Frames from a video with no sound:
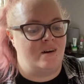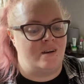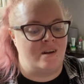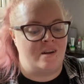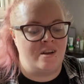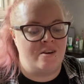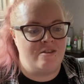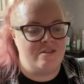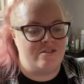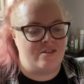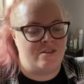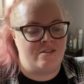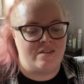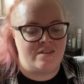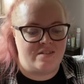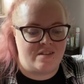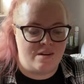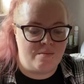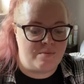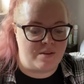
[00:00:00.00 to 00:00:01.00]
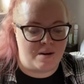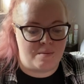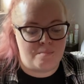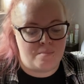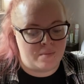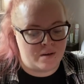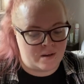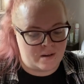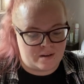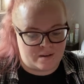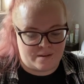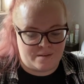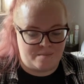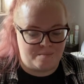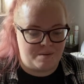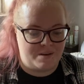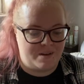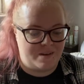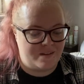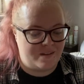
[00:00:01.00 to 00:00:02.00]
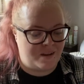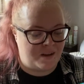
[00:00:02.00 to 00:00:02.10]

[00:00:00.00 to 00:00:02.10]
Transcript: And I know it's only September, but